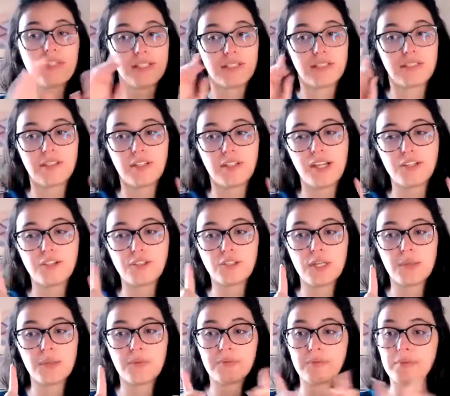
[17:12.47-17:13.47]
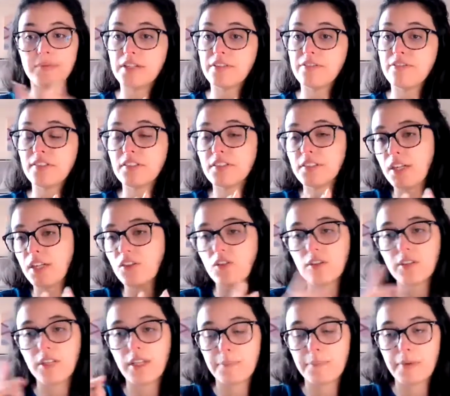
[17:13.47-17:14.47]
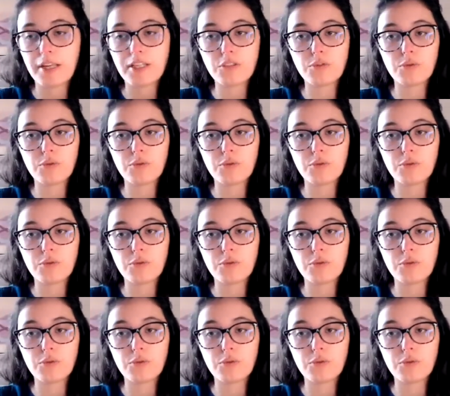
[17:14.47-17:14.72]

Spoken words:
This is another tip of manifestation that I might